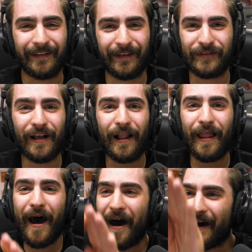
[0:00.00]
There's a
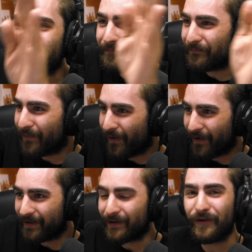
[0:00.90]
lot
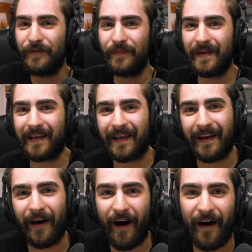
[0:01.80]
more Eunbi
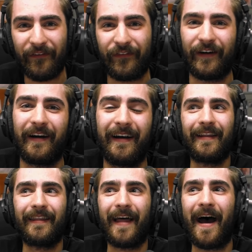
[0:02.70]
can offer
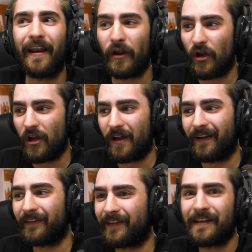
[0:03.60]
that
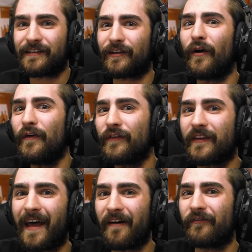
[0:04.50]
deserves
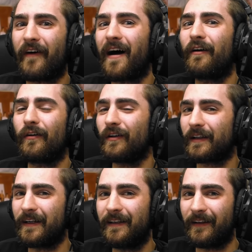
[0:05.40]
that viral
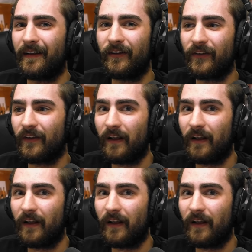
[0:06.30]
goodness.